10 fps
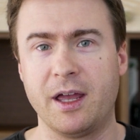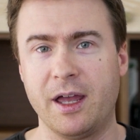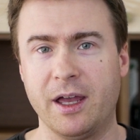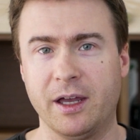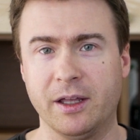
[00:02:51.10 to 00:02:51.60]

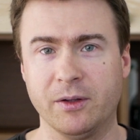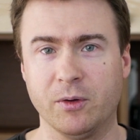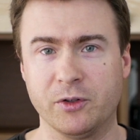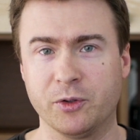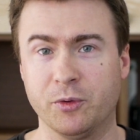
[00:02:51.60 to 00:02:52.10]
and
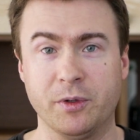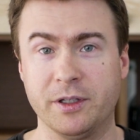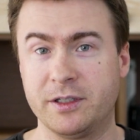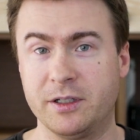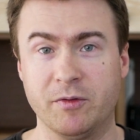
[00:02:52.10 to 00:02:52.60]
also
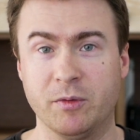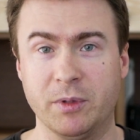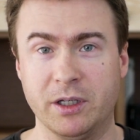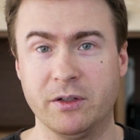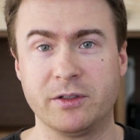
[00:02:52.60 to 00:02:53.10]
it's given
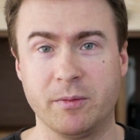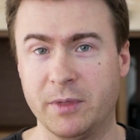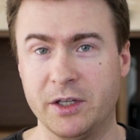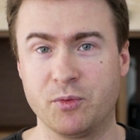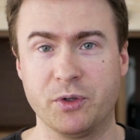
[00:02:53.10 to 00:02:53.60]
me some
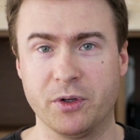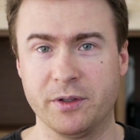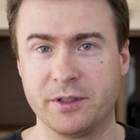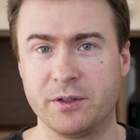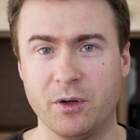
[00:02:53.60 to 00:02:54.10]
nice
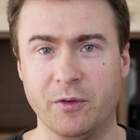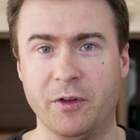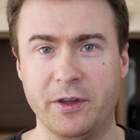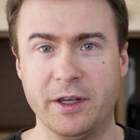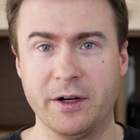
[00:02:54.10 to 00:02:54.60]
returns over
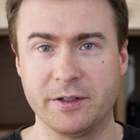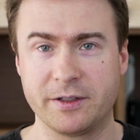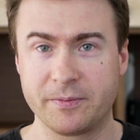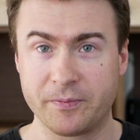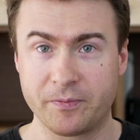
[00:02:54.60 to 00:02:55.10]
the
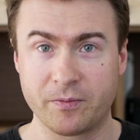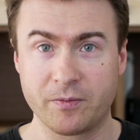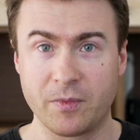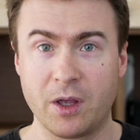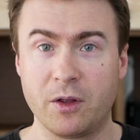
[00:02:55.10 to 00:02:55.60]
years.
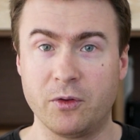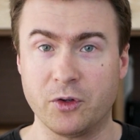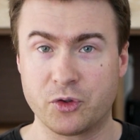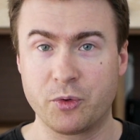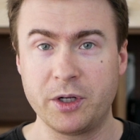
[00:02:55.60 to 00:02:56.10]
The
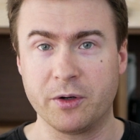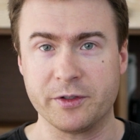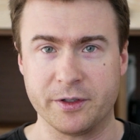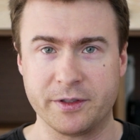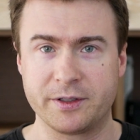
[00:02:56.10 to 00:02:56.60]
3
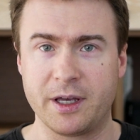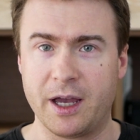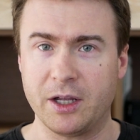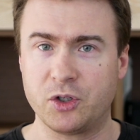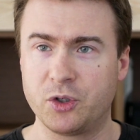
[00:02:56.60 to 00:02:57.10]
others,
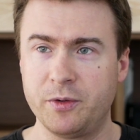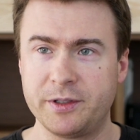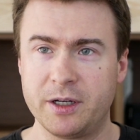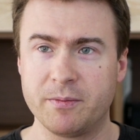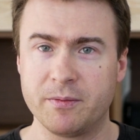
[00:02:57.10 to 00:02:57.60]
I chose
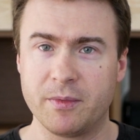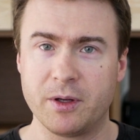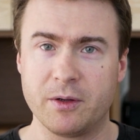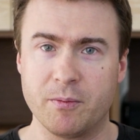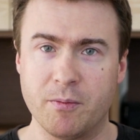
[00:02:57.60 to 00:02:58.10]

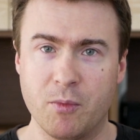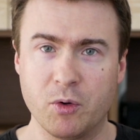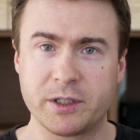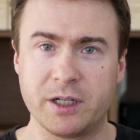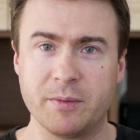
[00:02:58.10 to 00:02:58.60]
them
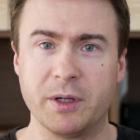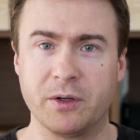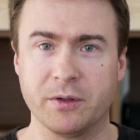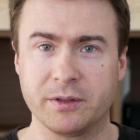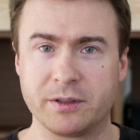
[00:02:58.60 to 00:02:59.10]
mostly
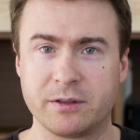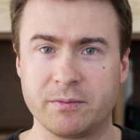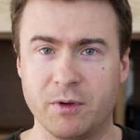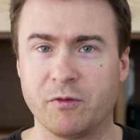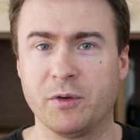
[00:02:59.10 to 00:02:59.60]

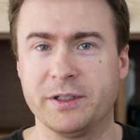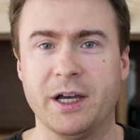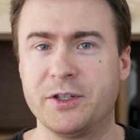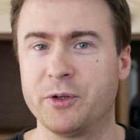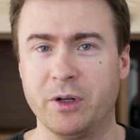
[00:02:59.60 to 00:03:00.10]
because, of course, they
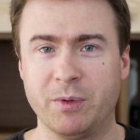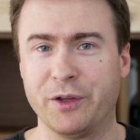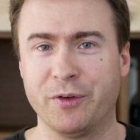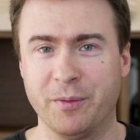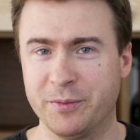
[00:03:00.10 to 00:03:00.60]
are solid
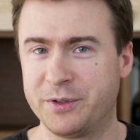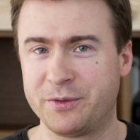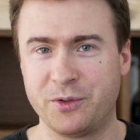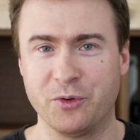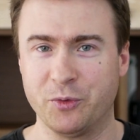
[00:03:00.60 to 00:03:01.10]
platforms, good